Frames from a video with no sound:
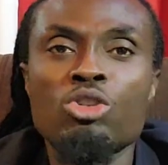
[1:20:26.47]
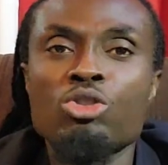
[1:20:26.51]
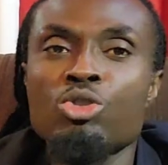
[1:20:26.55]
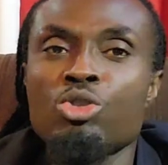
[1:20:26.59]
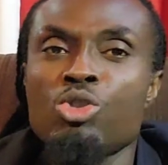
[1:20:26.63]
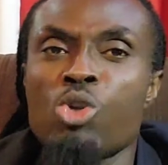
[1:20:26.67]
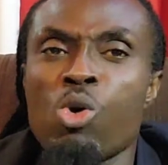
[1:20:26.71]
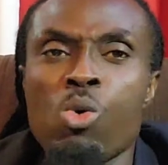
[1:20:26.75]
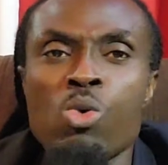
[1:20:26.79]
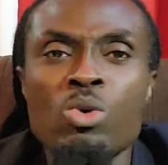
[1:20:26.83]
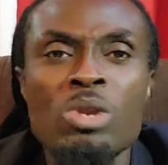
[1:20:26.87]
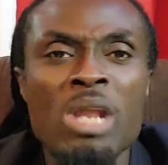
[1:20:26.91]

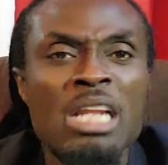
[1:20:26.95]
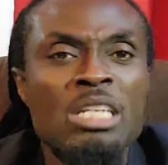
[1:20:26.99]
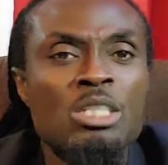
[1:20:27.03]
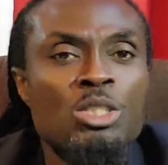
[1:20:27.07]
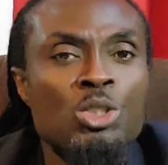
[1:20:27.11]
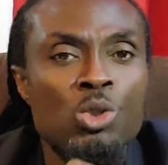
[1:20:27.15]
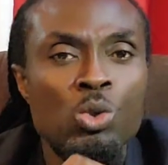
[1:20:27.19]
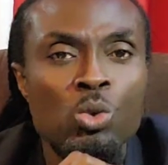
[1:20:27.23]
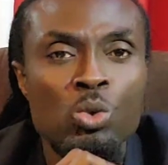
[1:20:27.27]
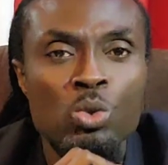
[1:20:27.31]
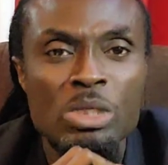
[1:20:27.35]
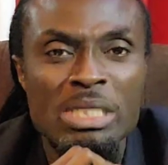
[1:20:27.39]
Do not
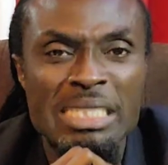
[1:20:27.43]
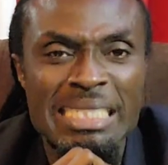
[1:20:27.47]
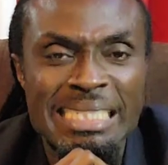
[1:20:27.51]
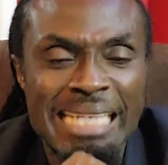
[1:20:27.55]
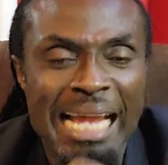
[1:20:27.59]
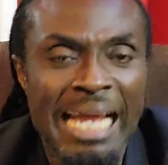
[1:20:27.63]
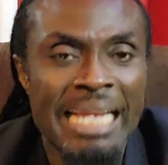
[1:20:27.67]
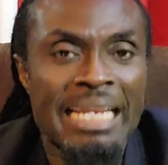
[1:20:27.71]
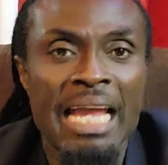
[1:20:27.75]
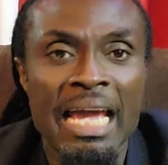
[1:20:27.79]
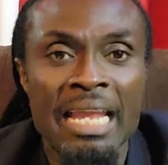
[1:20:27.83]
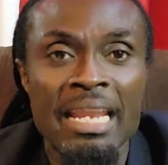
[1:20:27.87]
do
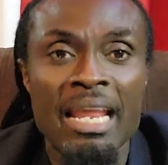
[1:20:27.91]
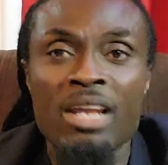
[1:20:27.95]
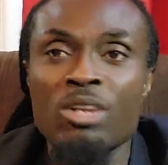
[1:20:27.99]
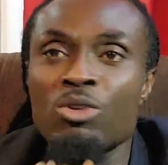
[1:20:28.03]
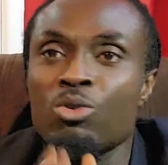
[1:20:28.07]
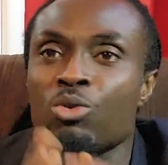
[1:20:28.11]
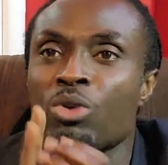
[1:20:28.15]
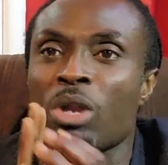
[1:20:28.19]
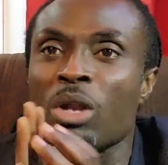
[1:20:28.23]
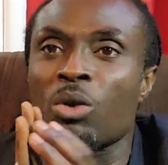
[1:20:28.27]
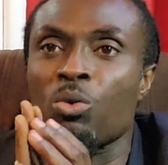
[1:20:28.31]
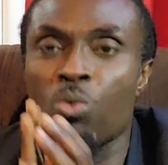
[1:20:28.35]
that. And I
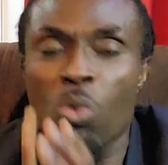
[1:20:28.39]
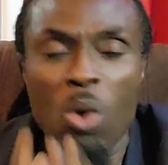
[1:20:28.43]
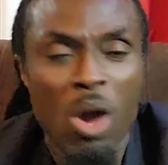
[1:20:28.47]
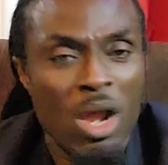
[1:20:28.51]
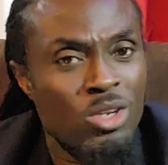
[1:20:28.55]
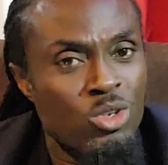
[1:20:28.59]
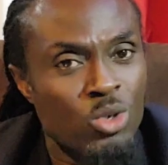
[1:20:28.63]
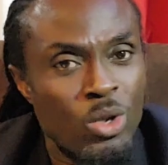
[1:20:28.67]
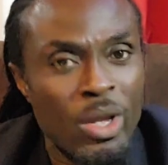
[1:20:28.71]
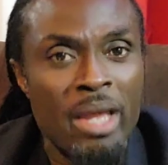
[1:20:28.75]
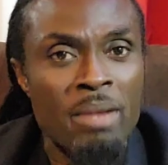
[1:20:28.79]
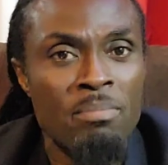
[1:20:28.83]
do not
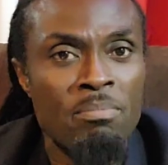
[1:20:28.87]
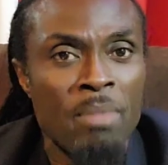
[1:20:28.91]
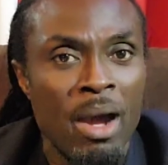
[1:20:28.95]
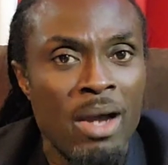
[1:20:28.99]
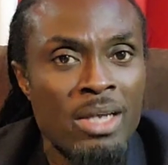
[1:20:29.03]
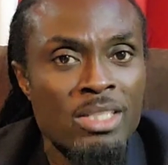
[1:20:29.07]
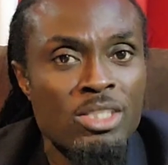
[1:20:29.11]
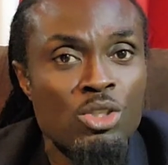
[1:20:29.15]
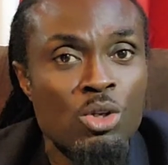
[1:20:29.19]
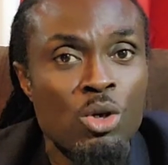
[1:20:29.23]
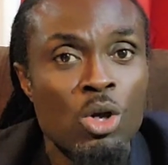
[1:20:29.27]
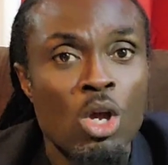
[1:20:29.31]
want to
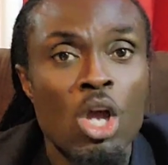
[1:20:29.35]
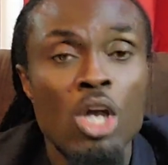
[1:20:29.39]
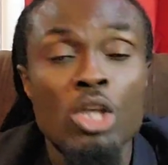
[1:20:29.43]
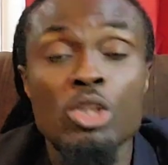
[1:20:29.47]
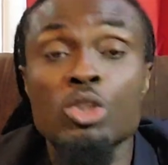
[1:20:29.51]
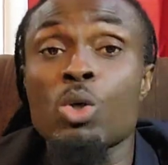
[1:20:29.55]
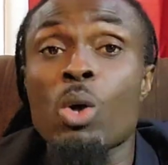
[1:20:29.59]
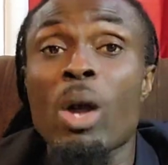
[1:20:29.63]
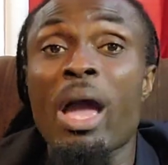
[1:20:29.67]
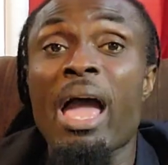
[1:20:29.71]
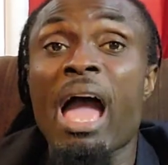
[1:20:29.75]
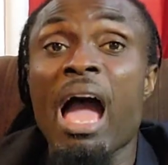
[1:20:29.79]
embarrass you.
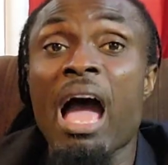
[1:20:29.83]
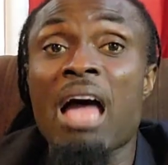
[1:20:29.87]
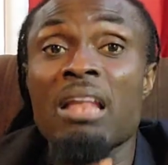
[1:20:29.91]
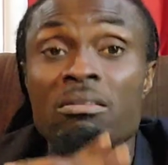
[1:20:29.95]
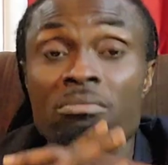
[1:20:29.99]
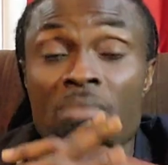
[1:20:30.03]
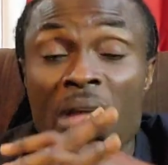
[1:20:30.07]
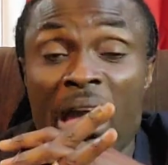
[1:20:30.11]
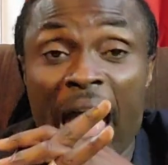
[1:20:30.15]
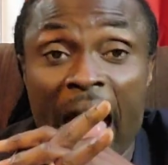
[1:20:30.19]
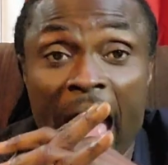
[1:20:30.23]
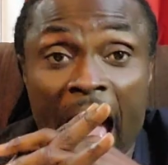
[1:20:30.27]
So I, I,
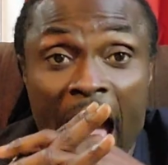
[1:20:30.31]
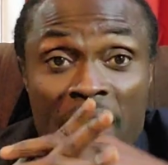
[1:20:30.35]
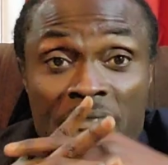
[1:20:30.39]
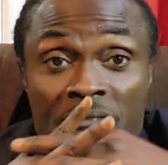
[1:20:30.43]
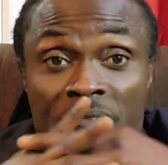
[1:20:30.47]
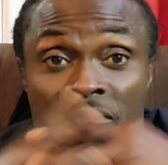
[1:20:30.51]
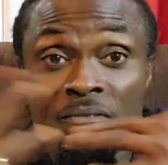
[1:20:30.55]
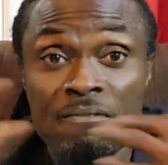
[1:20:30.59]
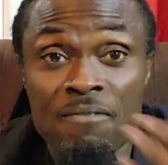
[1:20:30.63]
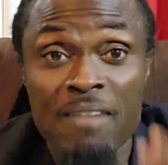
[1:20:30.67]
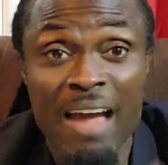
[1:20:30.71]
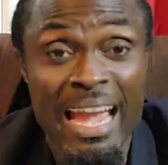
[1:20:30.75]
I
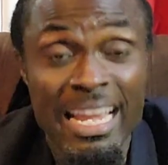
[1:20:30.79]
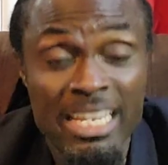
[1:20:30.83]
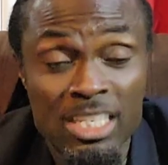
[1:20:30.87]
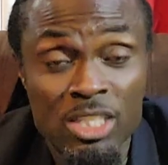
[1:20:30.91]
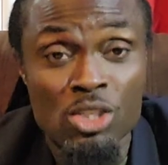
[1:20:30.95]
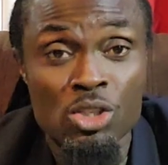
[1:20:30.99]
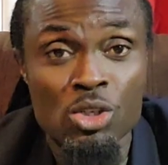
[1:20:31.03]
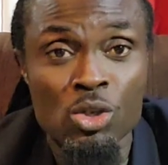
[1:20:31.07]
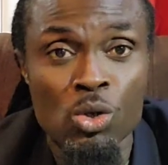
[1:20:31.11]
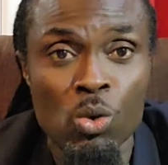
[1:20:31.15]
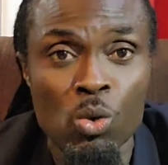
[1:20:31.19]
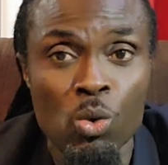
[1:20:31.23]

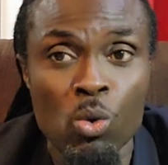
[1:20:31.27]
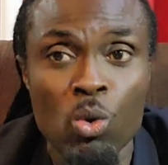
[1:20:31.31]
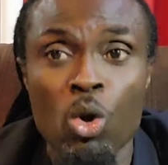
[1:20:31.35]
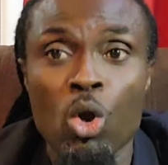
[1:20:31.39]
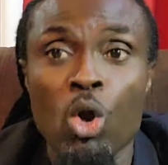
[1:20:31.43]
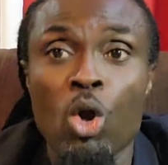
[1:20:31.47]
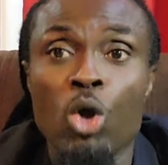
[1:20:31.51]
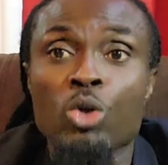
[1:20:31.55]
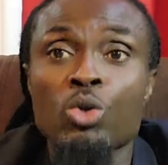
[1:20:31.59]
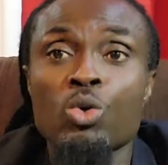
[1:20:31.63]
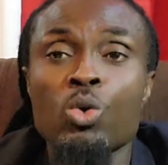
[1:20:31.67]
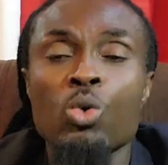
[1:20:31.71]
advise you
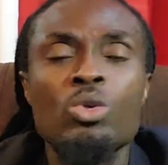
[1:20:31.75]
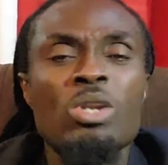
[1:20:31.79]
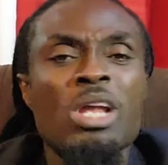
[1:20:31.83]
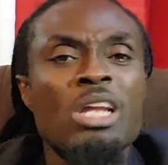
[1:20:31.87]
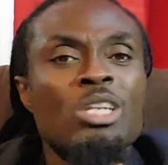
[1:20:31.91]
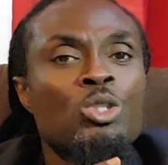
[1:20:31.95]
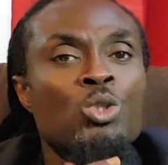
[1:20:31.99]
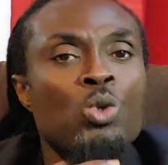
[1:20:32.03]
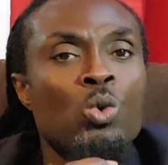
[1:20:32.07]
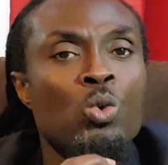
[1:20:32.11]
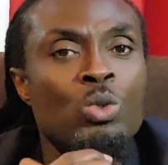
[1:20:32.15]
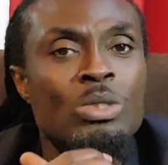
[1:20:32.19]
do
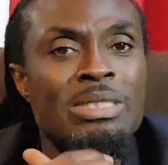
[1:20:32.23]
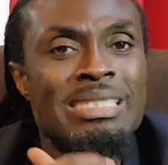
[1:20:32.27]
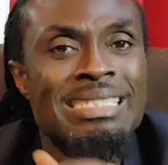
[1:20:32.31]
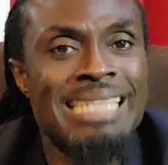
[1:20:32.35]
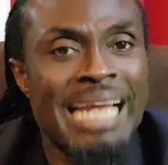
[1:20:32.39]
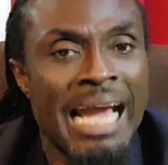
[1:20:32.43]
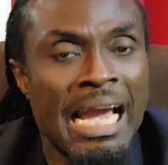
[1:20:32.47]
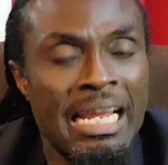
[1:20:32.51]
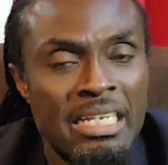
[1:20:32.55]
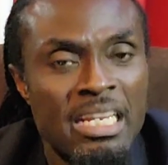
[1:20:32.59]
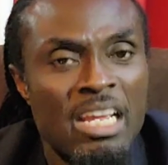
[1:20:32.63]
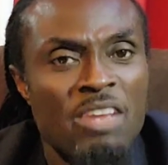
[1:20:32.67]
not do
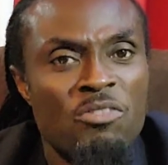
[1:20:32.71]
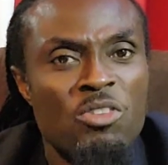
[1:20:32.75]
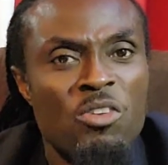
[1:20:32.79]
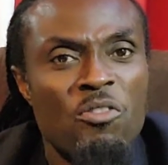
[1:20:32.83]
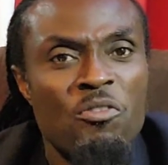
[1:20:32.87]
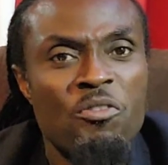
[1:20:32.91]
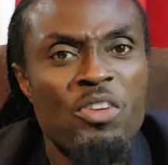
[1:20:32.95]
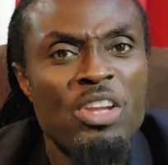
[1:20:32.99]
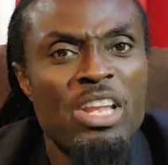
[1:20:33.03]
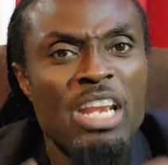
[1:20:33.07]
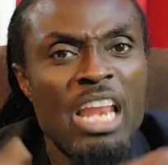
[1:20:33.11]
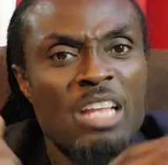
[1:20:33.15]
that. If you
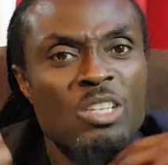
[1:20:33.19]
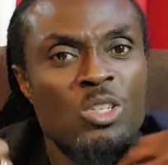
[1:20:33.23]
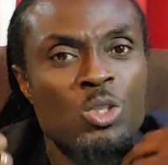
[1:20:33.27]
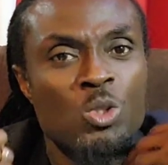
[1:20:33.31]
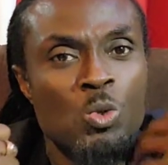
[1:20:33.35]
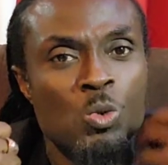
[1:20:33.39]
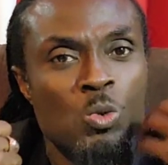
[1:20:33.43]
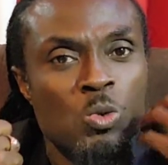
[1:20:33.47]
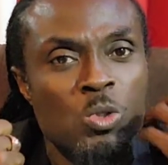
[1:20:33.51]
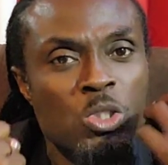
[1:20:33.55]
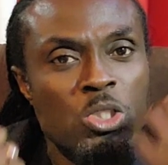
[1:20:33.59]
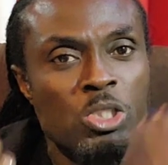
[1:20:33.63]
feel like to
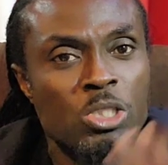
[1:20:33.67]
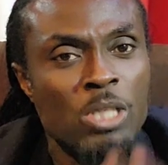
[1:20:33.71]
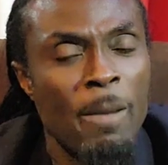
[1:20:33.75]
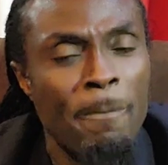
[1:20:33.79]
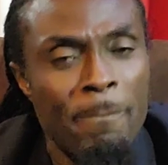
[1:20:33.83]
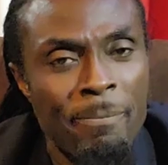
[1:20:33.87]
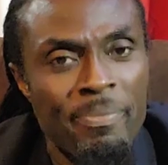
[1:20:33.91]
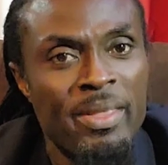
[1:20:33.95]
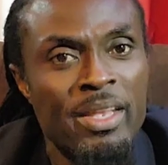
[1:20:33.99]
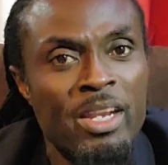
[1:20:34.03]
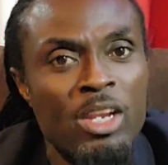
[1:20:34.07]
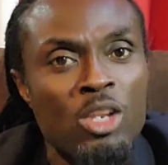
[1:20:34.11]
do
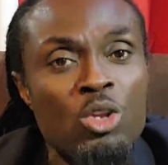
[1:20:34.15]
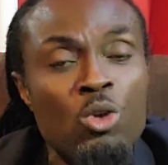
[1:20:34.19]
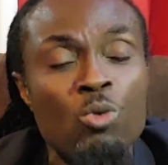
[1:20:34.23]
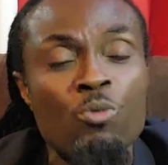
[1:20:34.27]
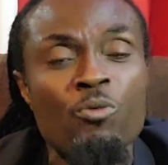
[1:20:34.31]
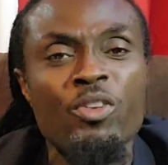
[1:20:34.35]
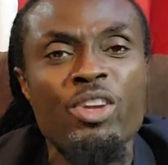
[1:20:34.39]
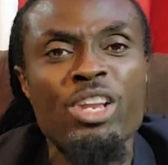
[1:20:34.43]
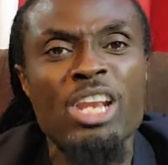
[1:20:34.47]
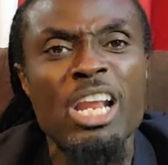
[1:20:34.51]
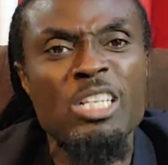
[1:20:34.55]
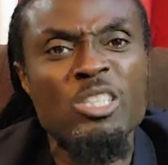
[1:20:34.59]
something and you
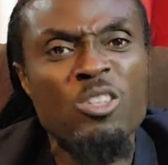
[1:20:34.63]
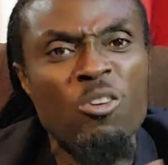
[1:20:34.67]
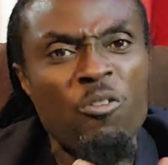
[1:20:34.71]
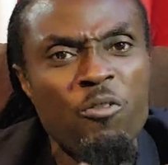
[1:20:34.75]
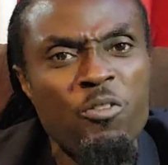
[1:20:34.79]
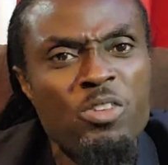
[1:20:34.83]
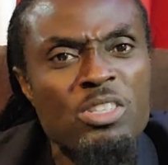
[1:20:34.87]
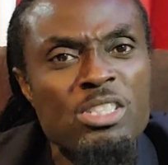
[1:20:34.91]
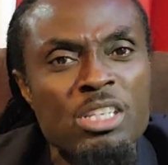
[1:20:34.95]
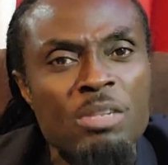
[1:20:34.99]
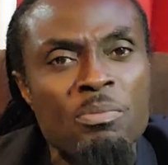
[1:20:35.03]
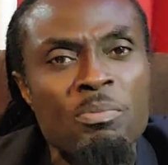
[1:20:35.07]
feel like to
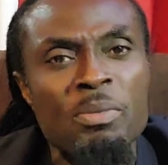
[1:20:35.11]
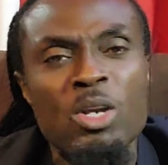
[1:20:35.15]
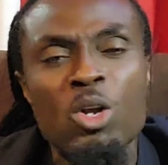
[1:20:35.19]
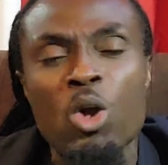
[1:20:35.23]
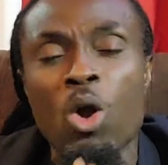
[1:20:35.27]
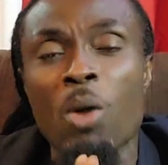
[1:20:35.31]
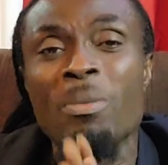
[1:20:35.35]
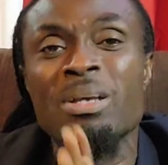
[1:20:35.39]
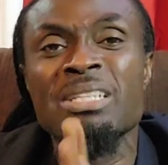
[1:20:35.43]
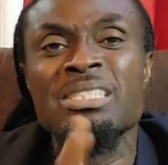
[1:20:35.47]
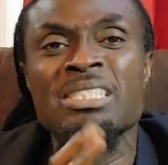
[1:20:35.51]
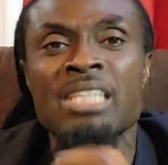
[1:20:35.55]
visit me,
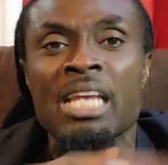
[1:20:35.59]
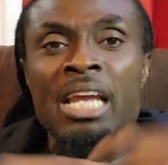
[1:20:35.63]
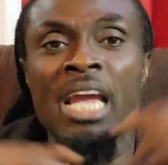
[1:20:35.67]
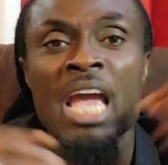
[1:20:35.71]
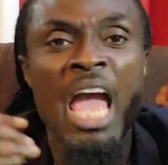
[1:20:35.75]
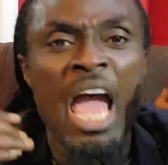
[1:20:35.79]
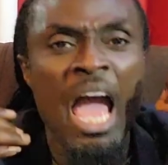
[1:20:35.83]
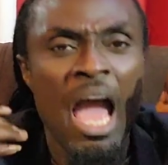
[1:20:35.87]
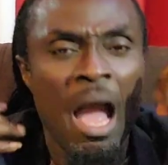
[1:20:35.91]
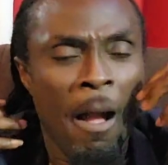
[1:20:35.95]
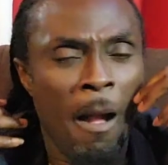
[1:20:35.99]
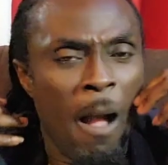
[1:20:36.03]
come and say,
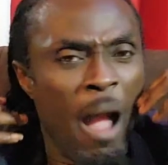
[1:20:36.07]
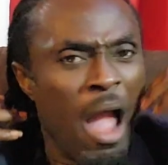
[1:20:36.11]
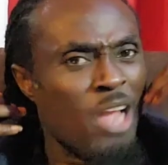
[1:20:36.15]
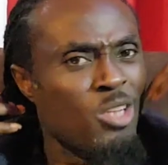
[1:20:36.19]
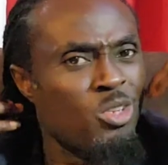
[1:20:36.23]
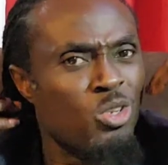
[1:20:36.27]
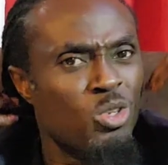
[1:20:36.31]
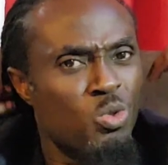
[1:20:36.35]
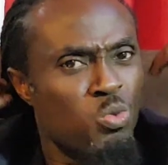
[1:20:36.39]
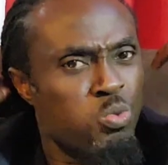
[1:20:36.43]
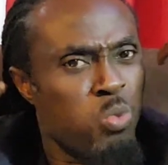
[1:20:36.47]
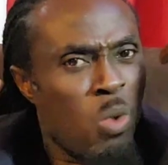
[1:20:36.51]
I
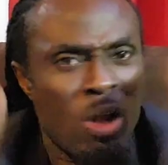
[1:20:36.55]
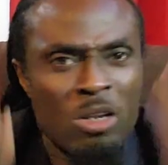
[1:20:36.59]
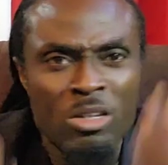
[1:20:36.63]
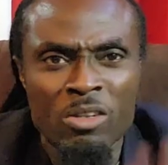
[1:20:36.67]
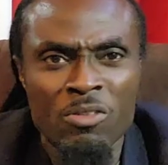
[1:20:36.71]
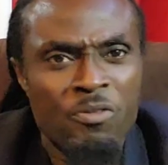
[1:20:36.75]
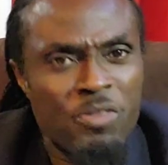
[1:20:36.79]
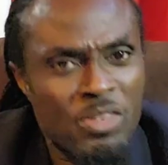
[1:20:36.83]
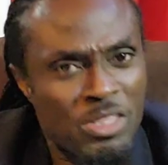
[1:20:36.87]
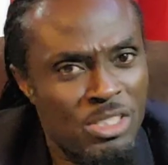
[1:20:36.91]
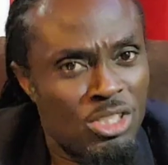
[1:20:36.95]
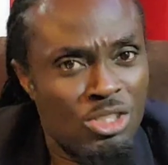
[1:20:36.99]
just want to
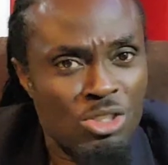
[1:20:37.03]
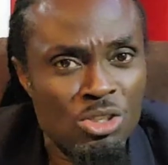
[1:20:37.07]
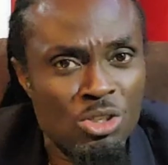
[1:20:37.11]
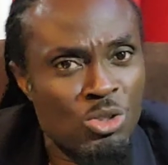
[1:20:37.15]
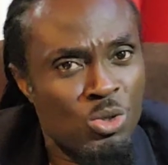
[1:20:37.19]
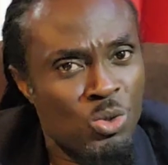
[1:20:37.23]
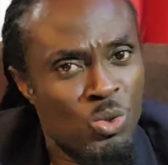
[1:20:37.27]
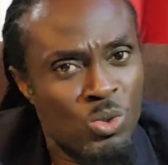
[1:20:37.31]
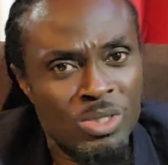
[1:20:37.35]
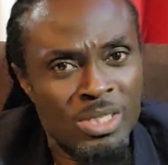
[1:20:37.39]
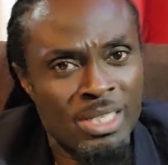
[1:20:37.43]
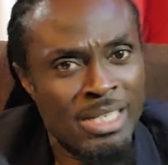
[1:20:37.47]
visit your
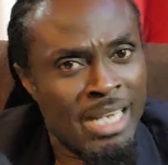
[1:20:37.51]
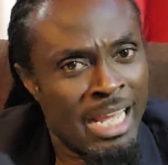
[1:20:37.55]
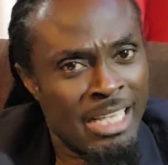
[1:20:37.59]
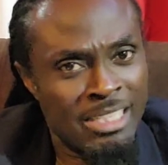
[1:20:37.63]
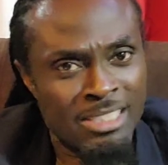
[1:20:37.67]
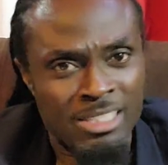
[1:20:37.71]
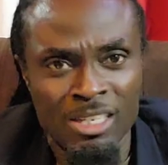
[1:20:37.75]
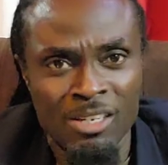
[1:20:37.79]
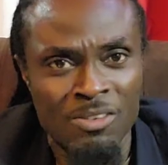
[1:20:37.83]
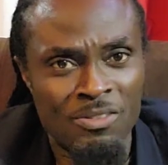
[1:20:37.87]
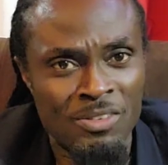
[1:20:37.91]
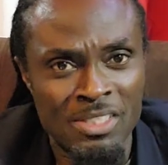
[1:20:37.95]
Tuesday night
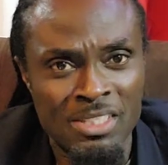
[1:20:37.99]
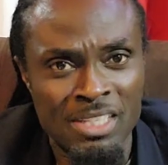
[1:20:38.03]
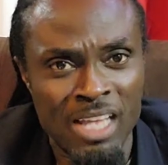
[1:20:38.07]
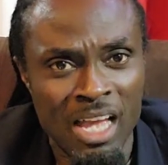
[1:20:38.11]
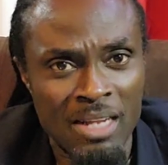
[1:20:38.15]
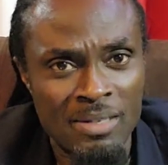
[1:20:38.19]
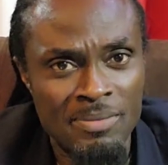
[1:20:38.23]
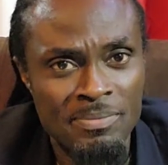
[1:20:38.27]
service.